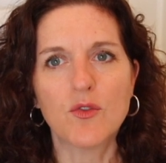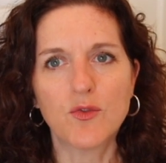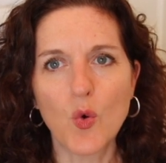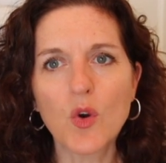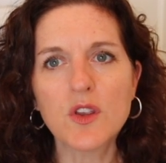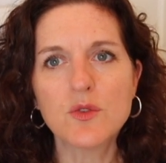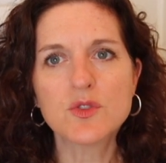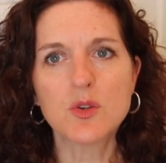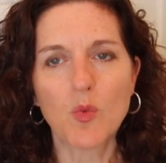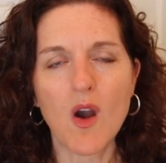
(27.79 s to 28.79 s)
for you
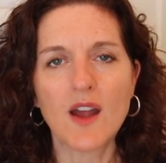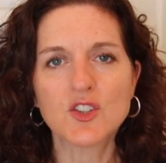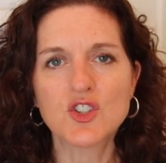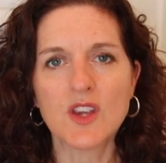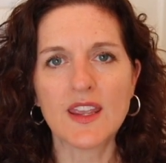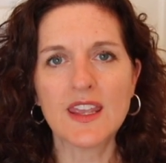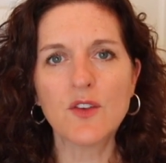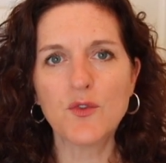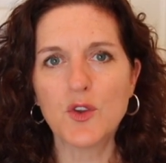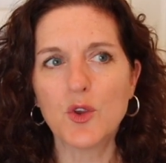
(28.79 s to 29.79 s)
to watch
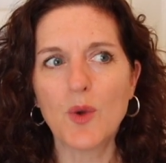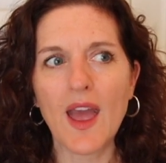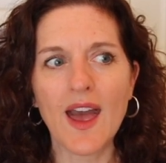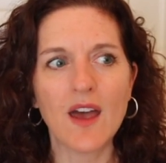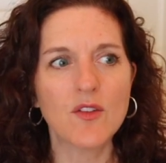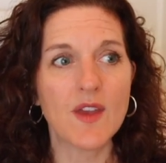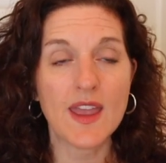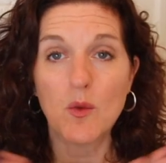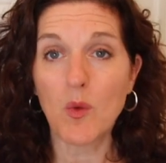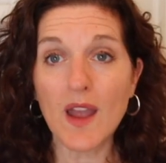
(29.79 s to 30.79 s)
if you have
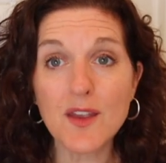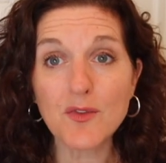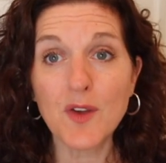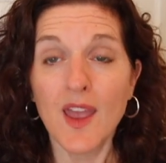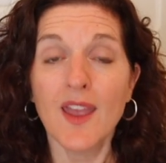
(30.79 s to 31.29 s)
a wife,